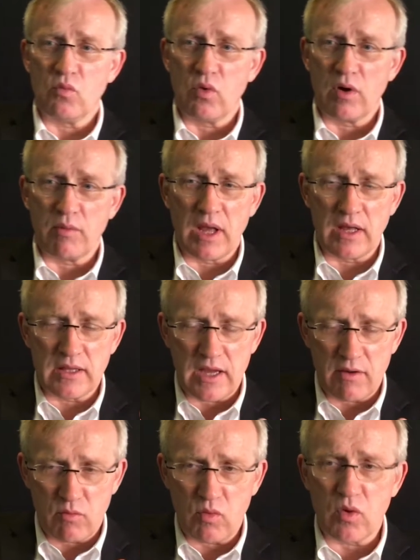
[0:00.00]
where we either
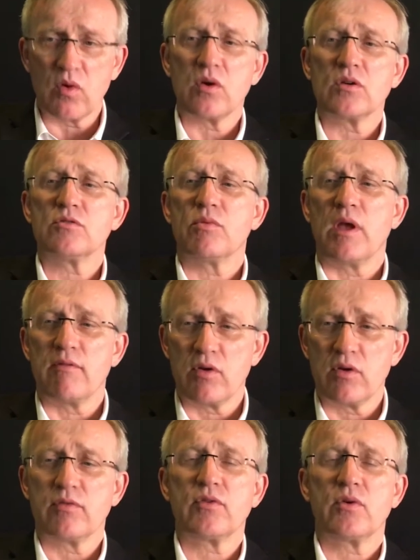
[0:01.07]
have wars, we have
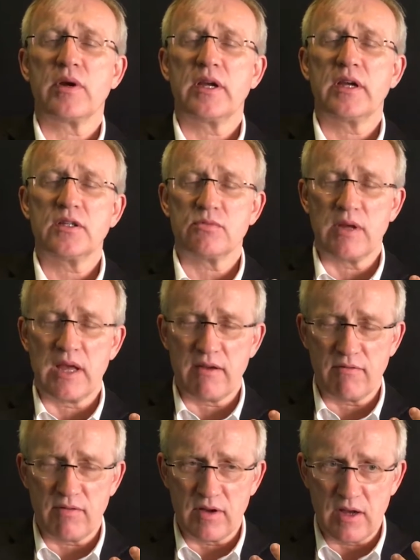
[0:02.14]
earthquakes, we have
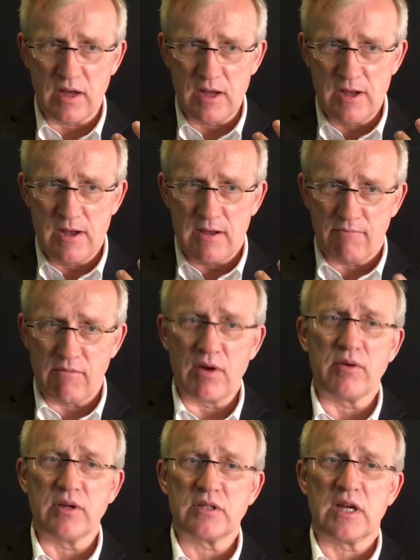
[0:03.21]

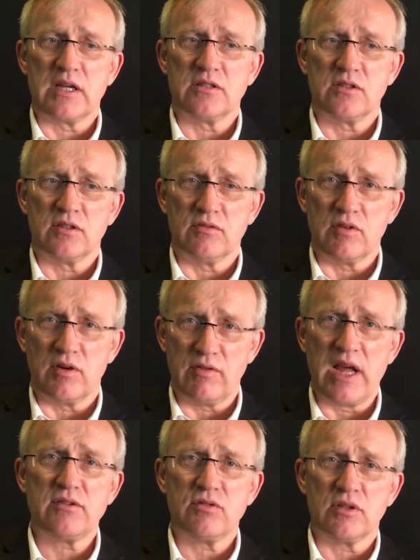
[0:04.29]
various kinds of
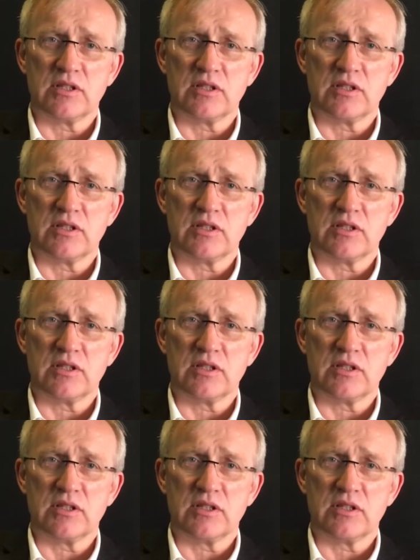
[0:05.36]
natural